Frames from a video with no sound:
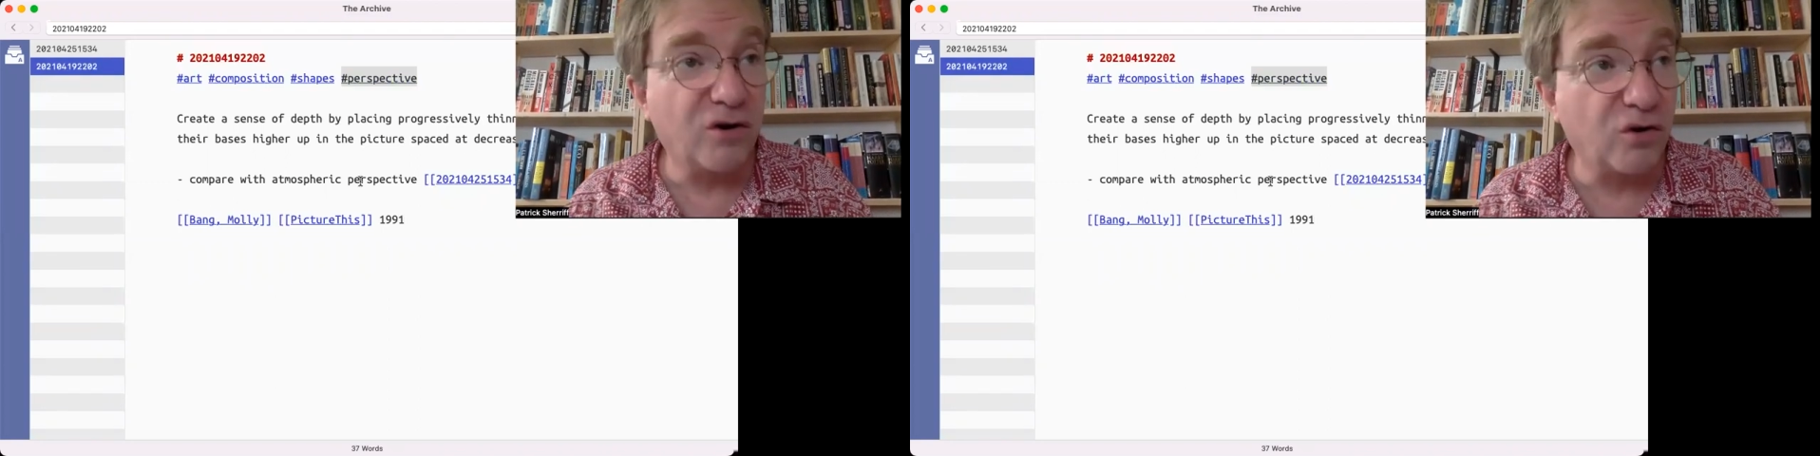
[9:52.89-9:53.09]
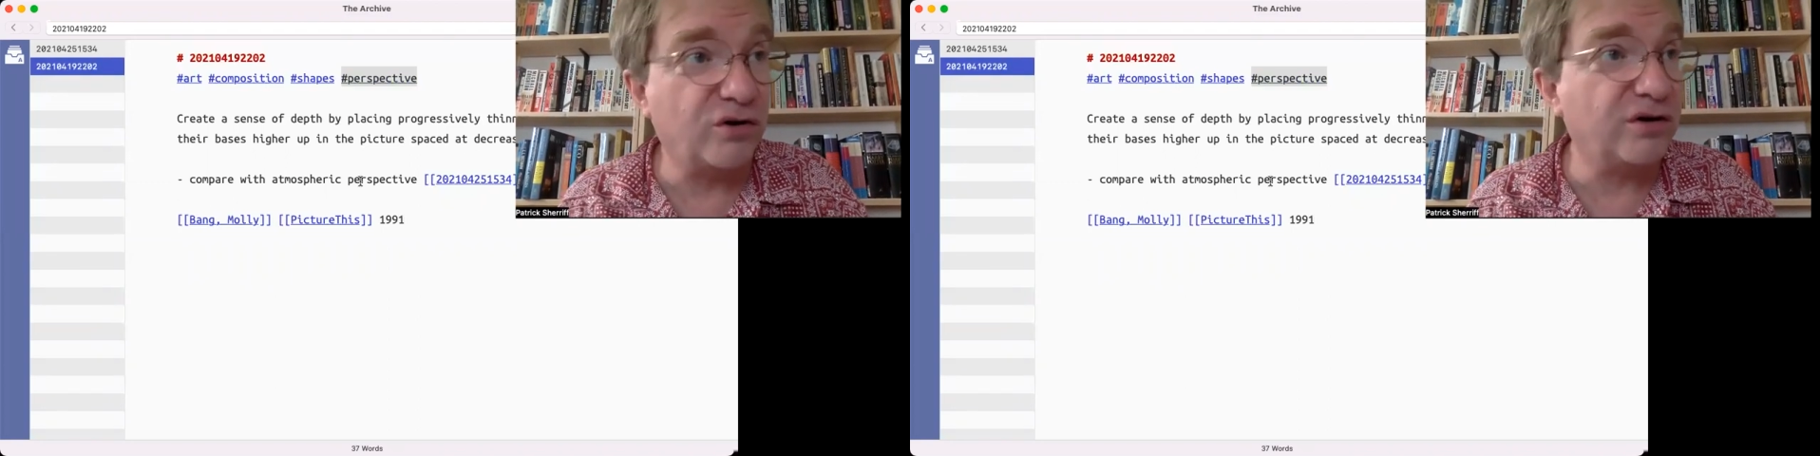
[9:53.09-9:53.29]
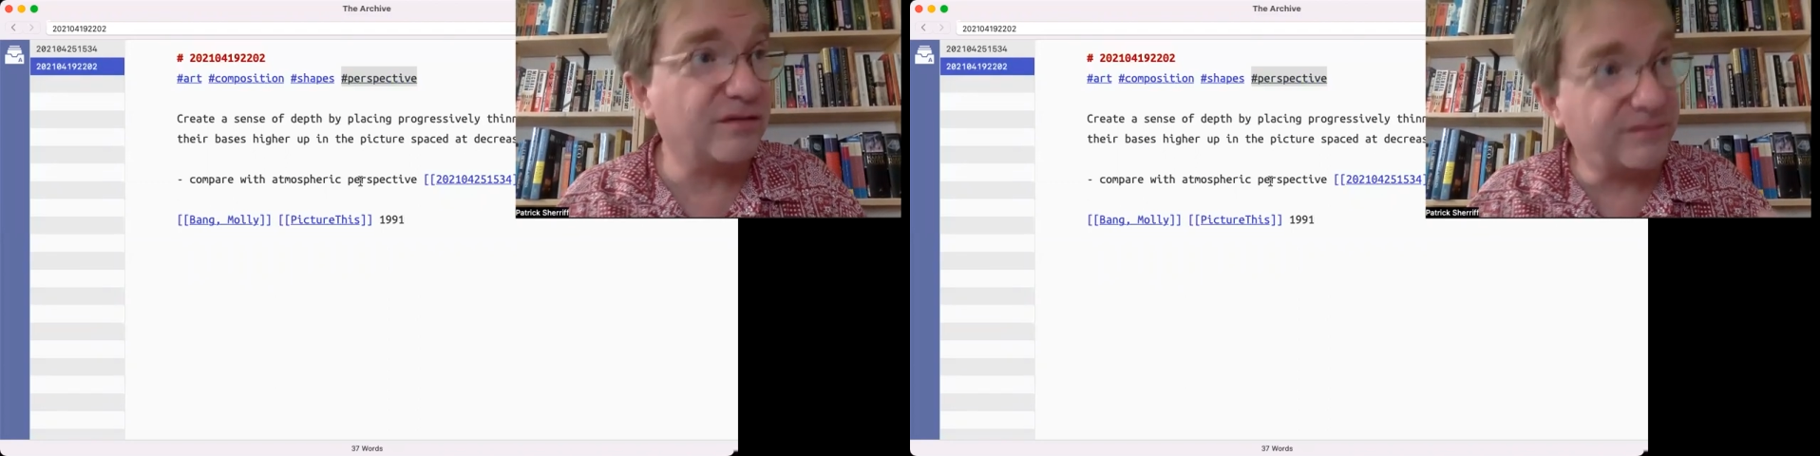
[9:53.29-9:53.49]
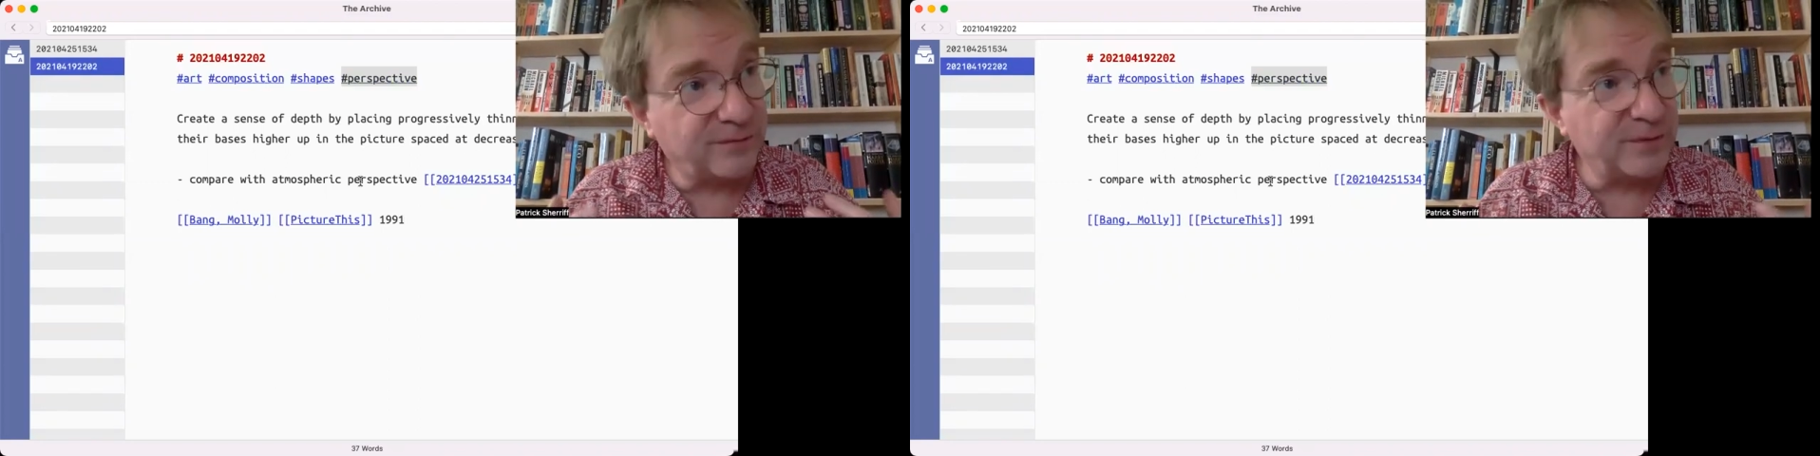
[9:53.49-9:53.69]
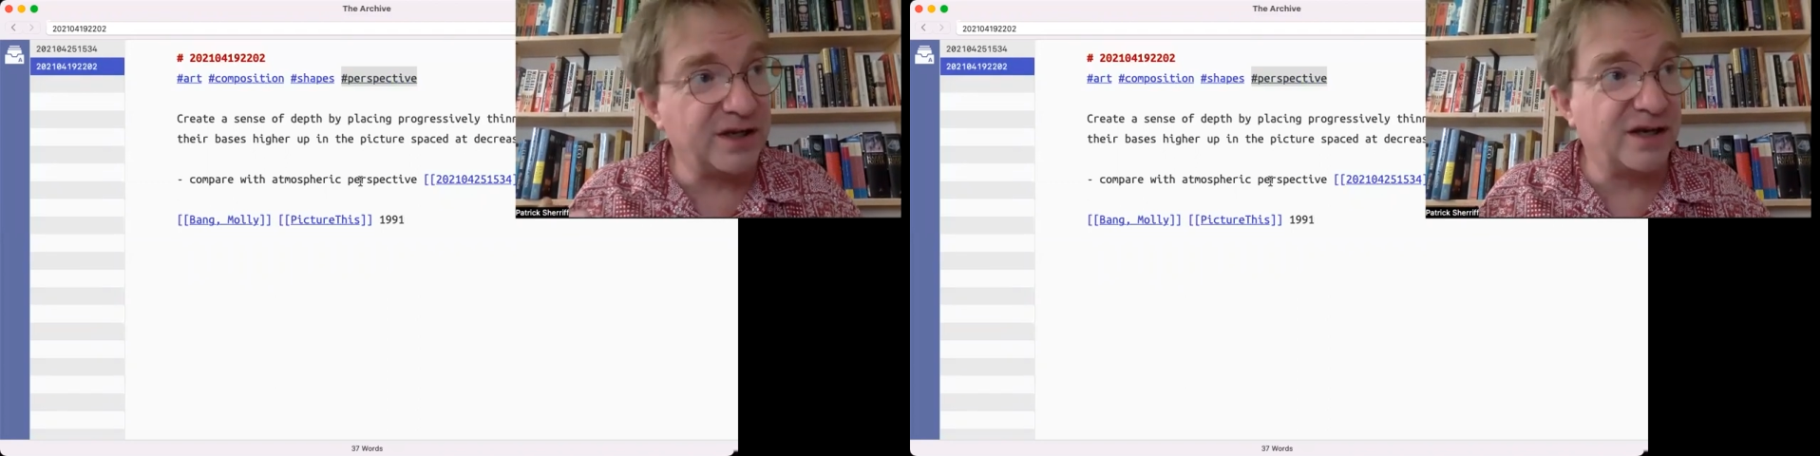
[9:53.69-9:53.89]
Or
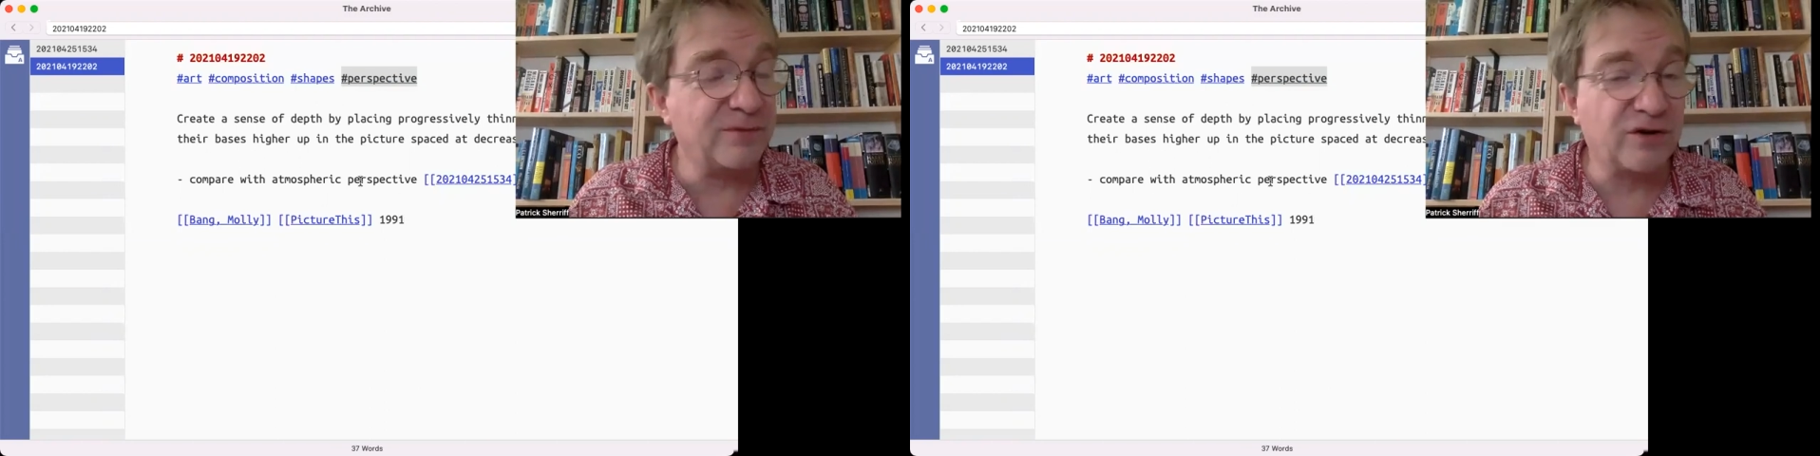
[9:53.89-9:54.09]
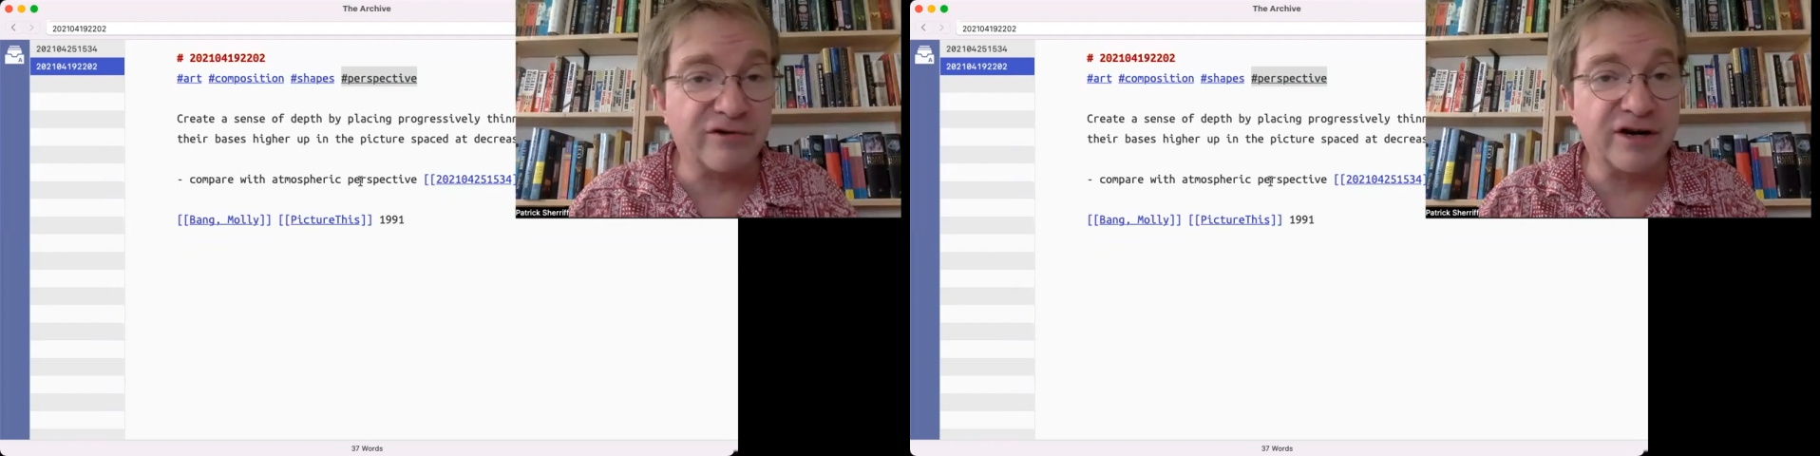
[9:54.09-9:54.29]
for me, I'm not